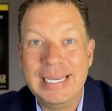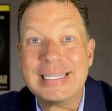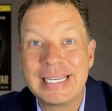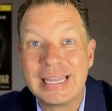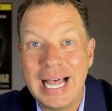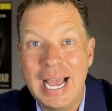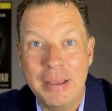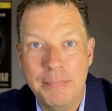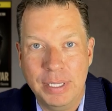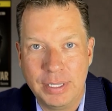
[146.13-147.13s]
It's a
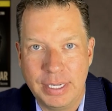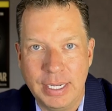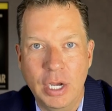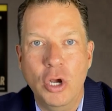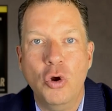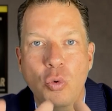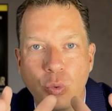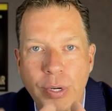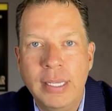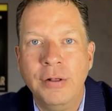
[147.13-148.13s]
liability.
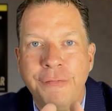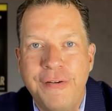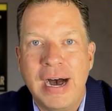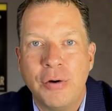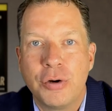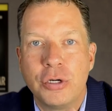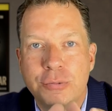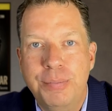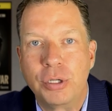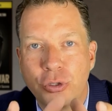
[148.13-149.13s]
Real
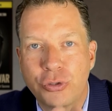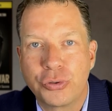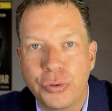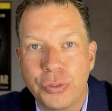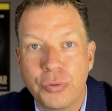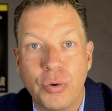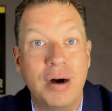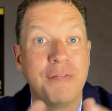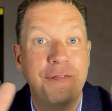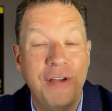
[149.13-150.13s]
founders build truth
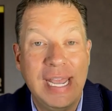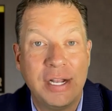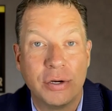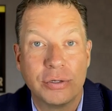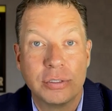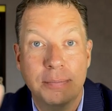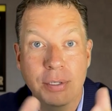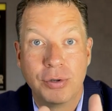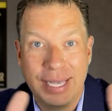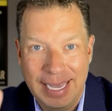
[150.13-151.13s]
while fakers
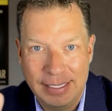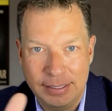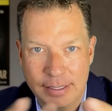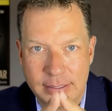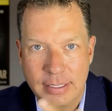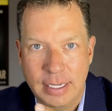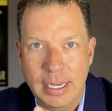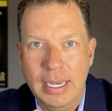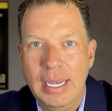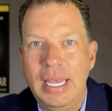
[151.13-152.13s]
build cases.
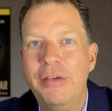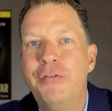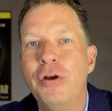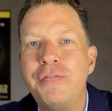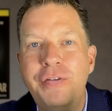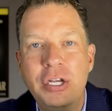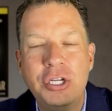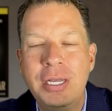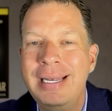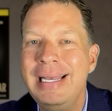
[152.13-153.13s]
If your
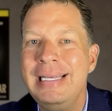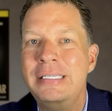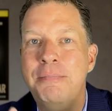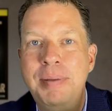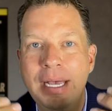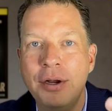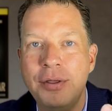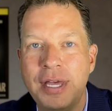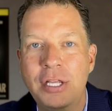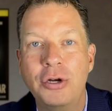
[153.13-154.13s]
vision is
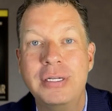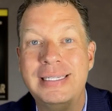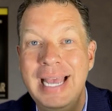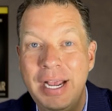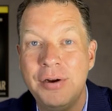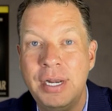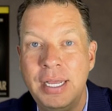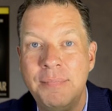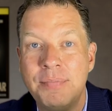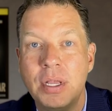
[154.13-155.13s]
bigger than your
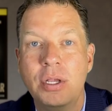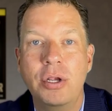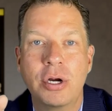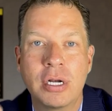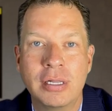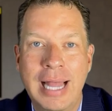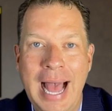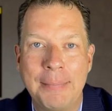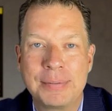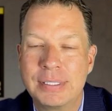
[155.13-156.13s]
integrity, your
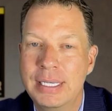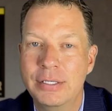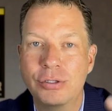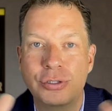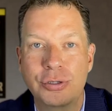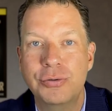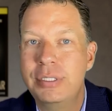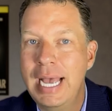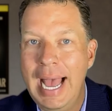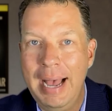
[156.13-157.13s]
collapse is
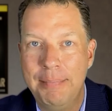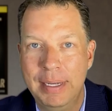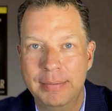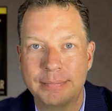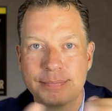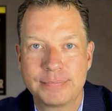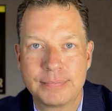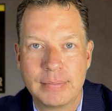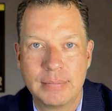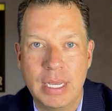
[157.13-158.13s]
soon to happen.
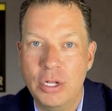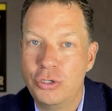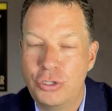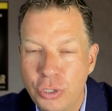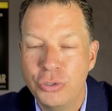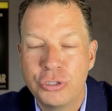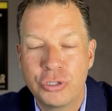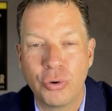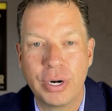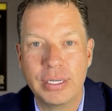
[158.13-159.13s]
2
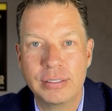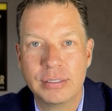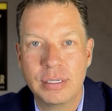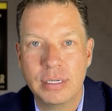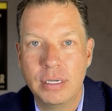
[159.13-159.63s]
stories.